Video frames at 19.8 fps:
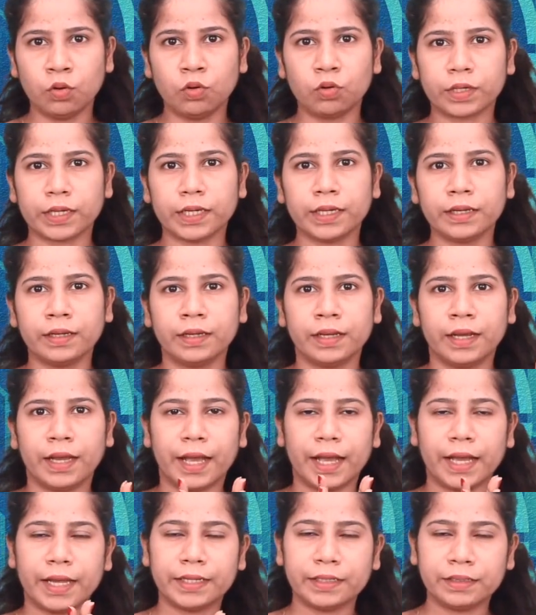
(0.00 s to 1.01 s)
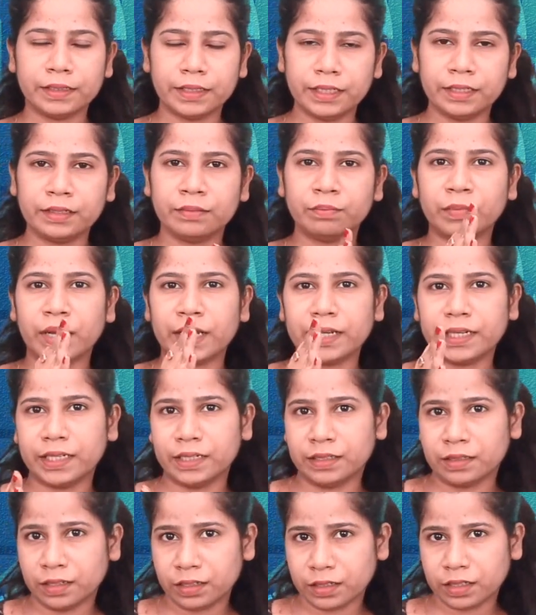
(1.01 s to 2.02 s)
okay, and in my
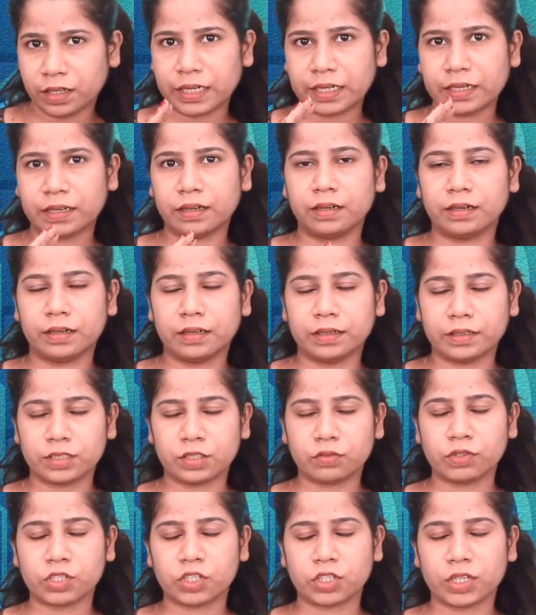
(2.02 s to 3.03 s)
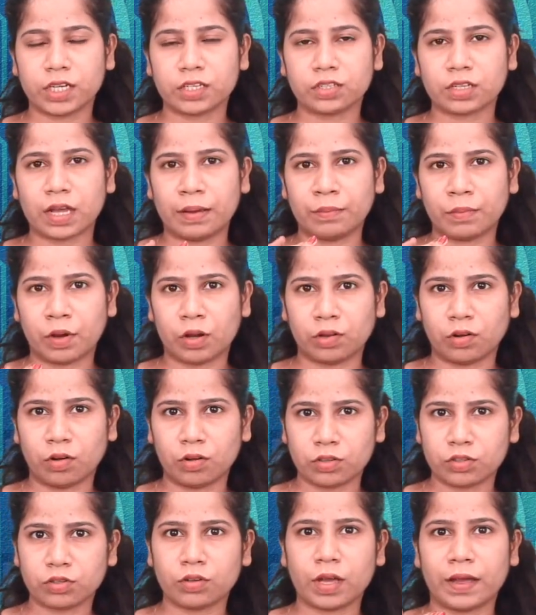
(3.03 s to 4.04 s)
inner switch case I'm
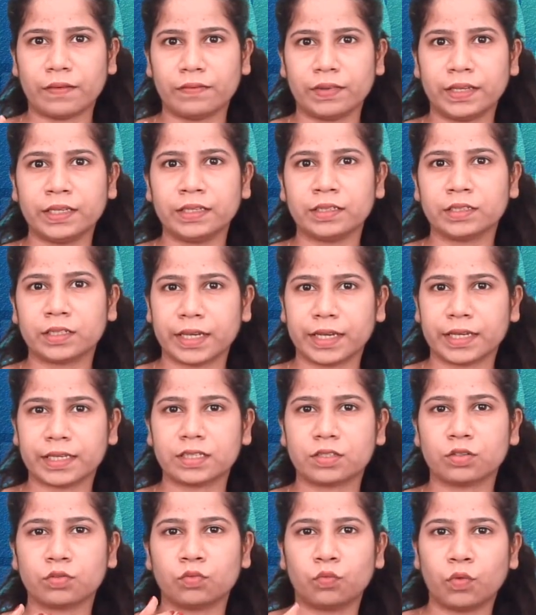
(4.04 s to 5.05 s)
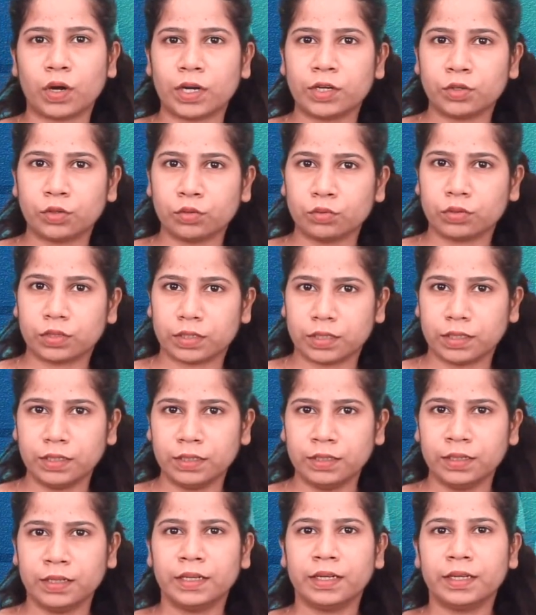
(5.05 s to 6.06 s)
also having case 1, 2,
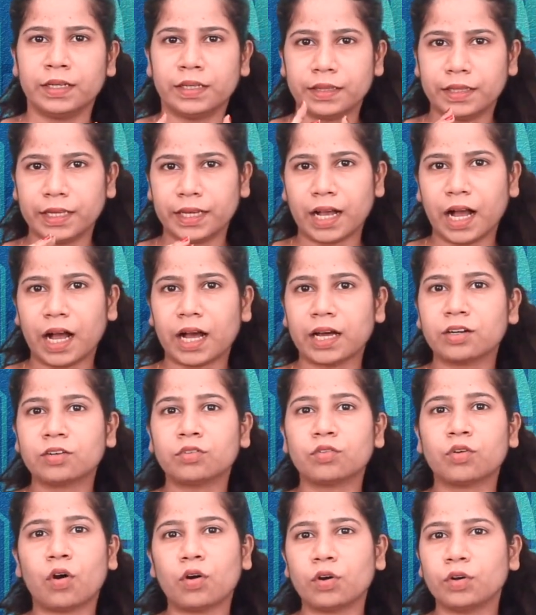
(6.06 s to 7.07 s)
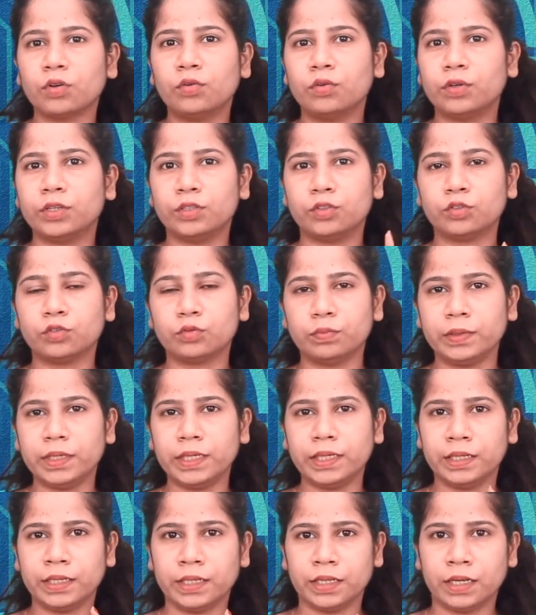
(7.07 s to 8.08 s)
3, they are not going to
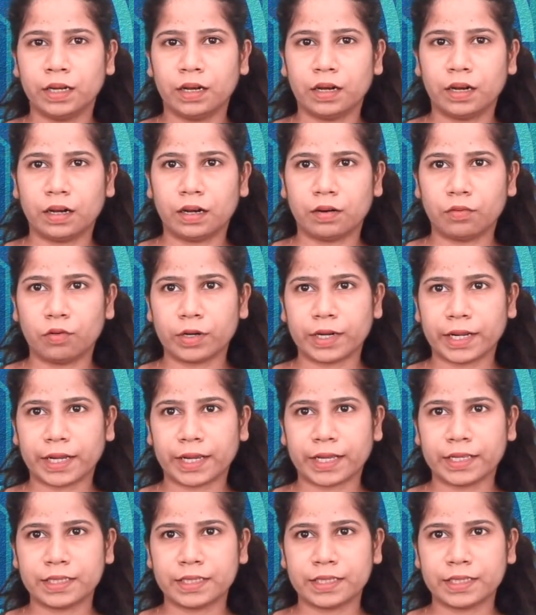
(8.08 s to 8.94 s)
be what I